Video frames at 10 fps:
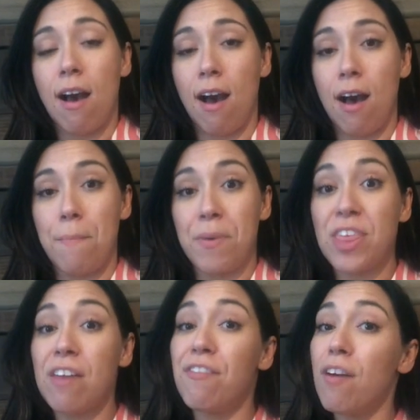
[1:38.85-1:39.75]
Um, but
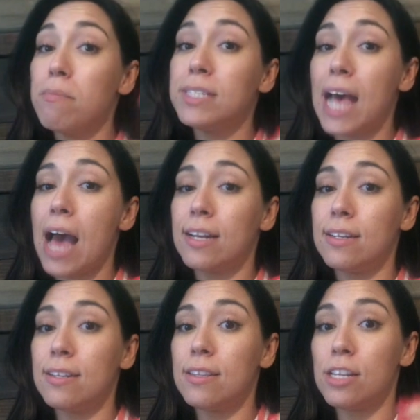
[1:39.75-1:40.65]
then from
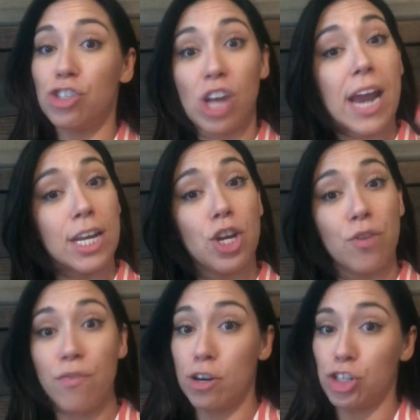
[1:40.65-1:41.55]
satin, the
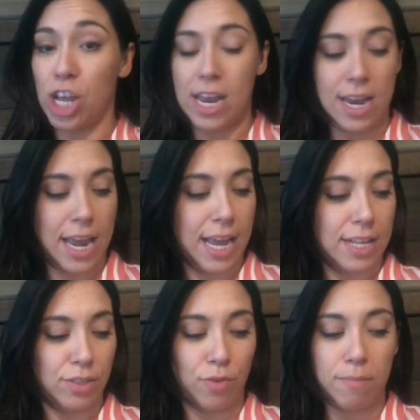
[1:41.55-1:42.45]
shinier version, I
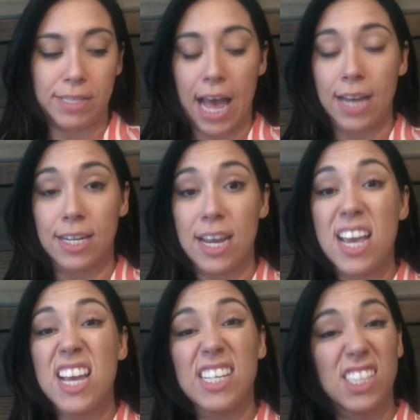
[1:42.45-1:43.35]
guess, from satin
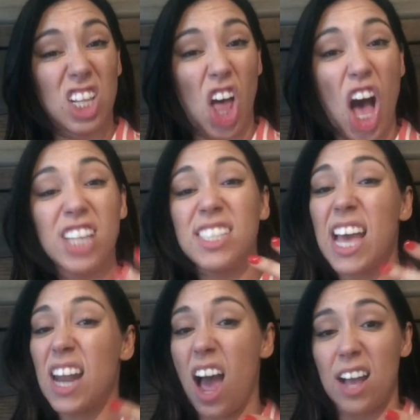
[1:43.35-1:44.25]
is gloss
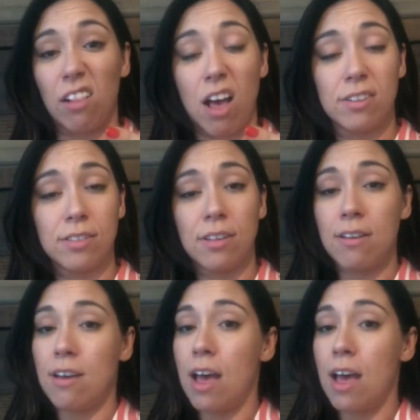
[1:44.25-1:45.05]
and high gloss.